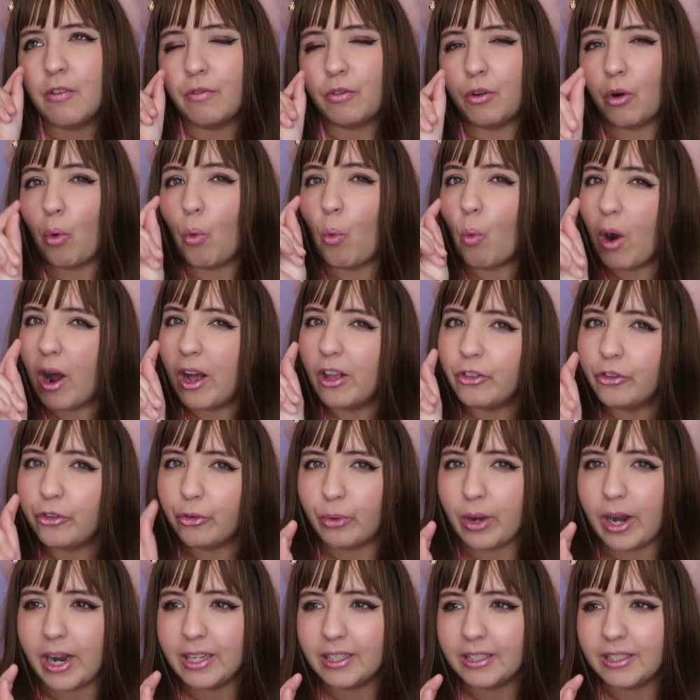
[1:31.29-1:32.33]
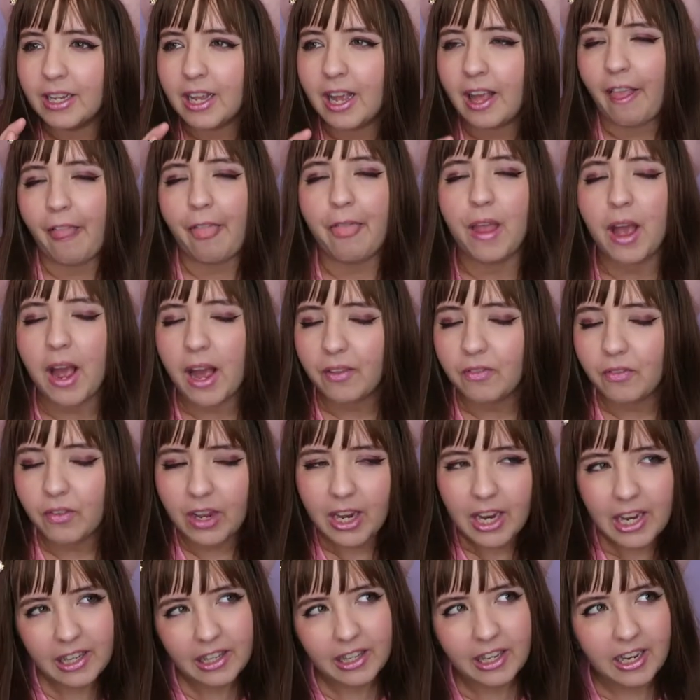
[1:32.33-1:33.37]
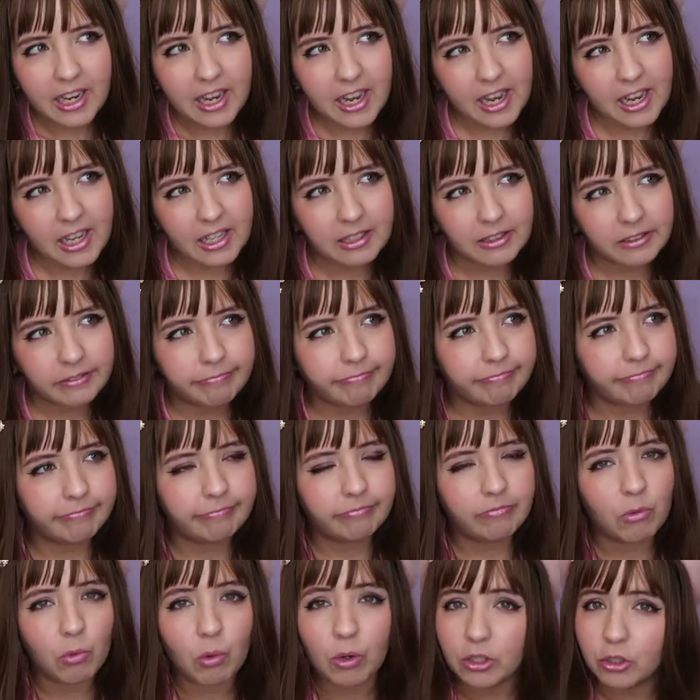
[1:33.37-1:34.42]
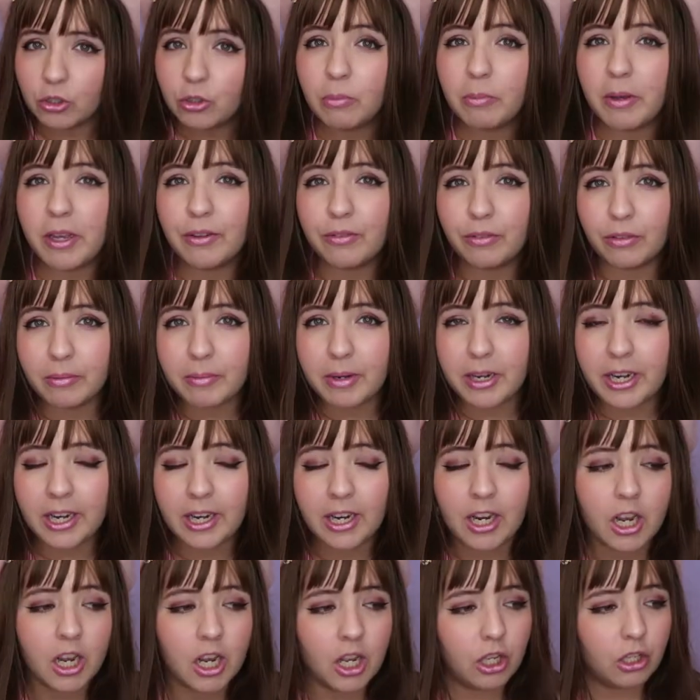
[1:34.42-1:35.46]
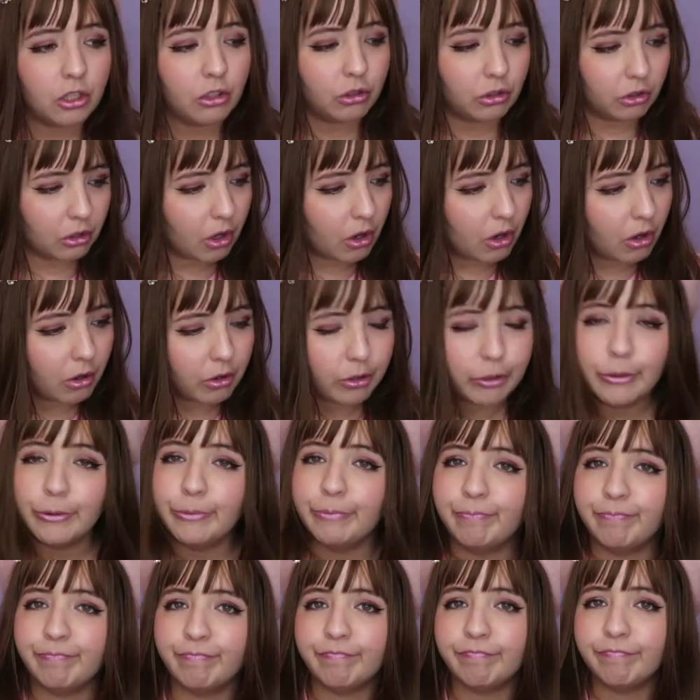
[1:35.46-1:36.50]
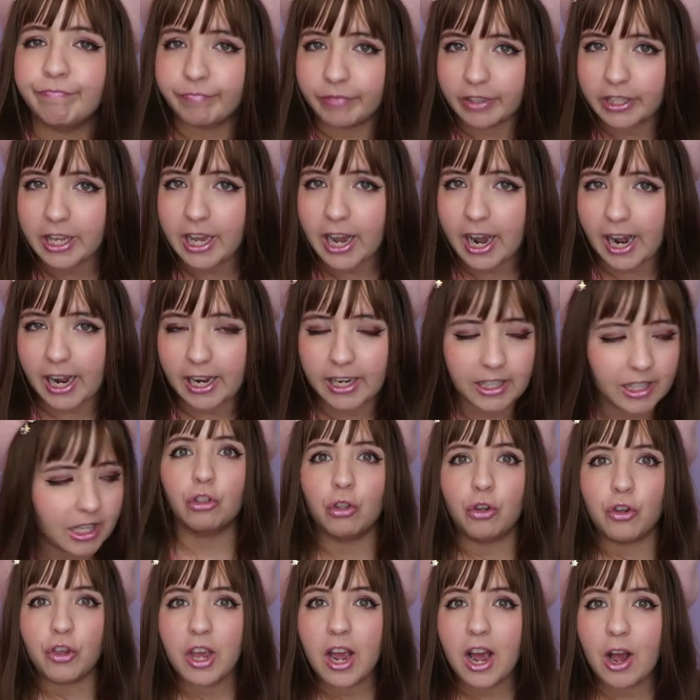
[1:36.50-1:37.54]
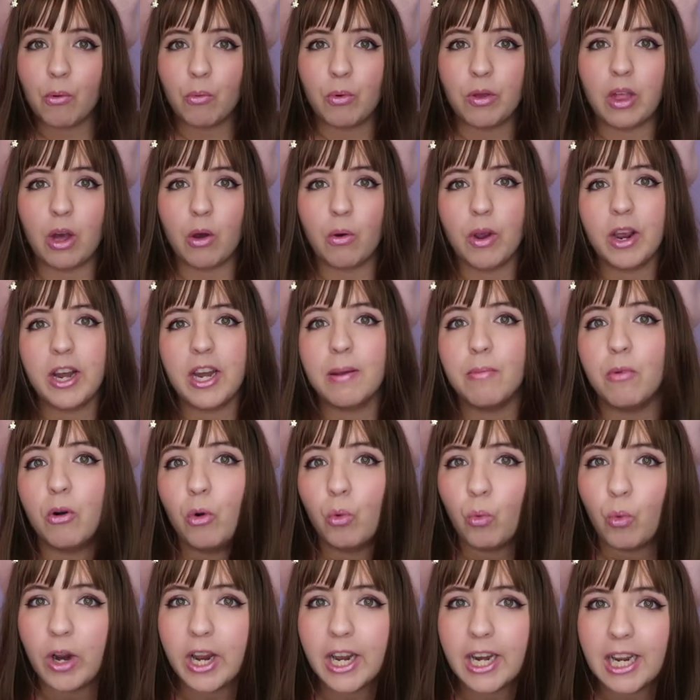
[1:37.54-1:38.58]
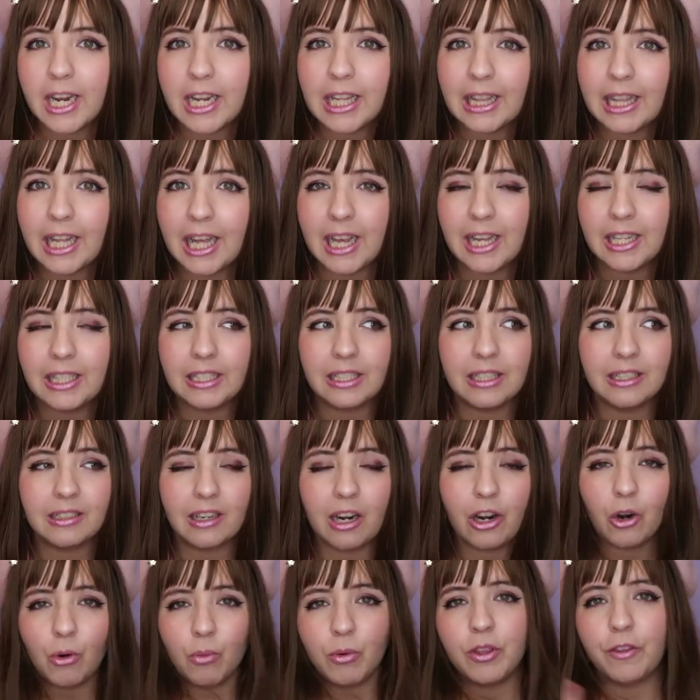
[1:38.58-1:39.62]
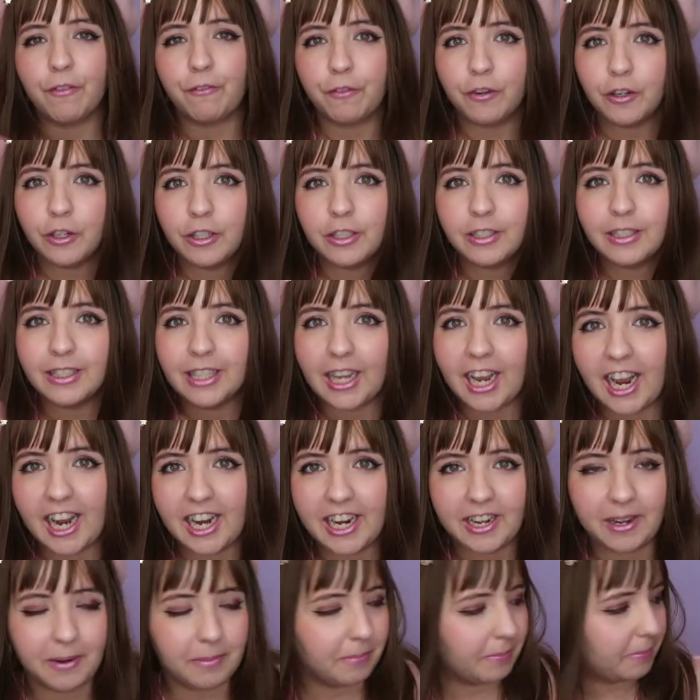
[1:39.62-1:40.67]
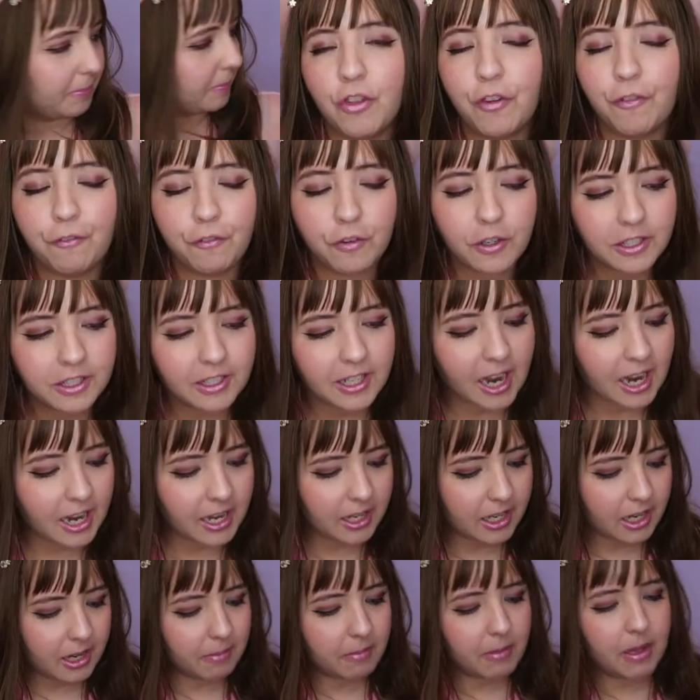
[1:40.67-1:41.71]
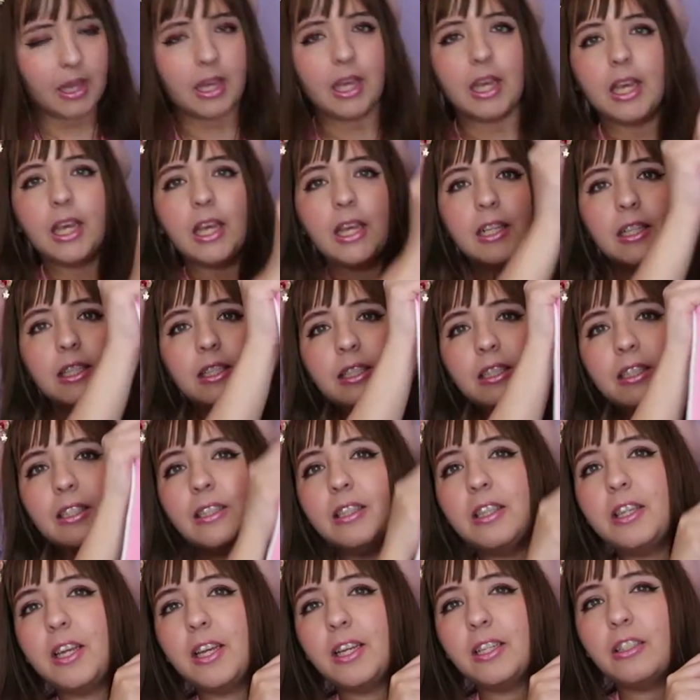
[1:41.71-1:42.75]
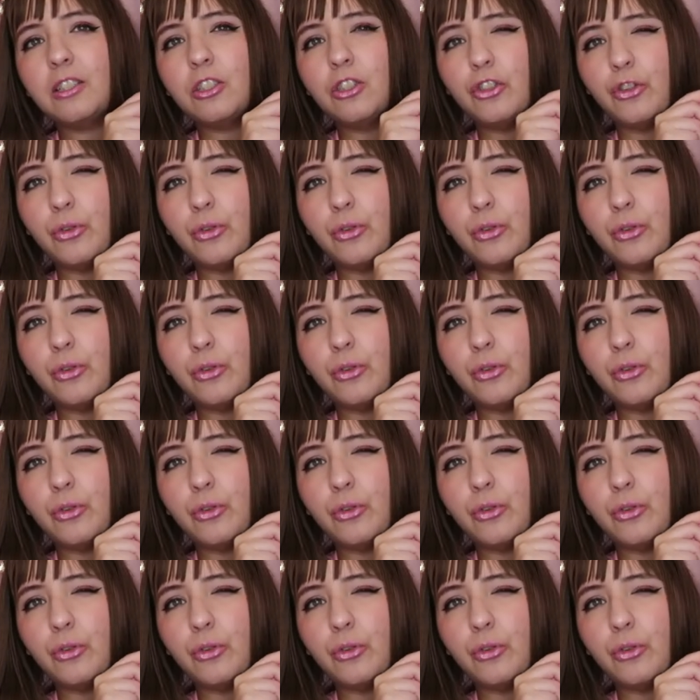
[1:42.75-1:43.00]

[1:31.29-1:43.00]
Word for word: for one dress that in the end was too big for me so yeah so yeah without any more waiting let's start with the first item so the first item is this